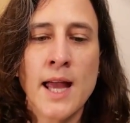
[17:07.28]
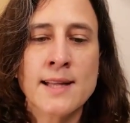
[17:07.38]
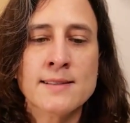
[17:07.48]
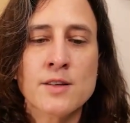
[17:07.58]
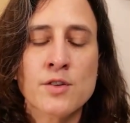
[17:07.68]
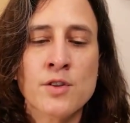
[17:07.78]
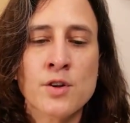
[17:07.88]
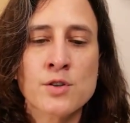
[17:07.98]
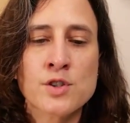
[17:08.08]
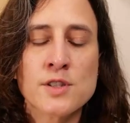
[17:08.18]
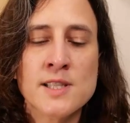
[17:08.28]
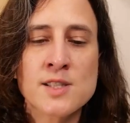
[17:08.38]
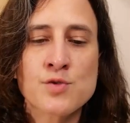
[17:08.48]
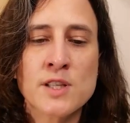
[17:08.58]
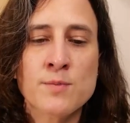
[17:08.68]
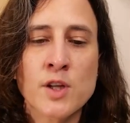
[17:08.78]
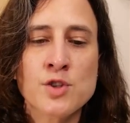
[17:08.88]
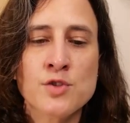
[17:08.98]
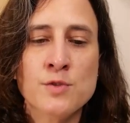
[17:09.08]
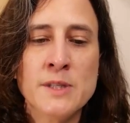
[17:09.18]
And this
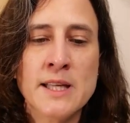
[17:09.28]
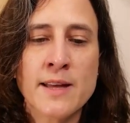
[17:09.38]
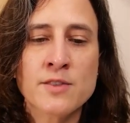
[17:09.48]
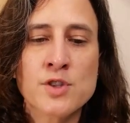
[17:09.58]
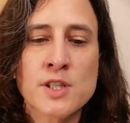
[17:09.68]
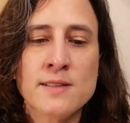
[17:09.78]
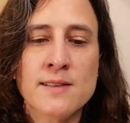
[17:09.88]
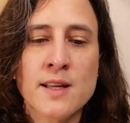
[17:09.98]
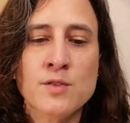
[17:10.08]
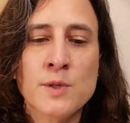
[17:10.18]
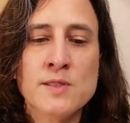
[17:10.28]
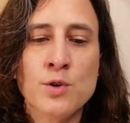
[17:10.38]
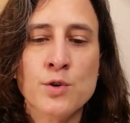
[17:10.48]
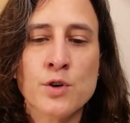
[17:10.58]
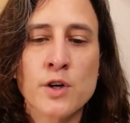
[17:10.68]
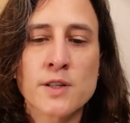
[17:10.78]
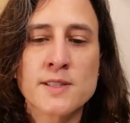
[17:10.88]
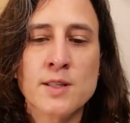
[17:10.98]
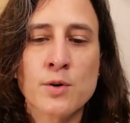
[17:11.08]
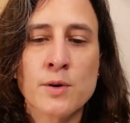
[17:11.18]
treatment should be associated with
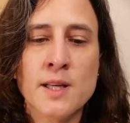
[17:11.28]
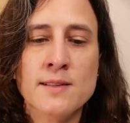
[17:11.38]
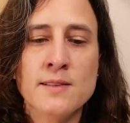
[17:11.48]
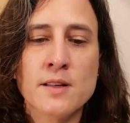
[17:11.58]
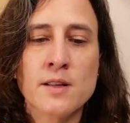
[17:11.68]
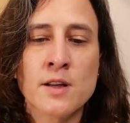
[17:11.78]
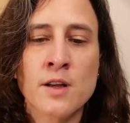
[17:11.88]
glucocorticoid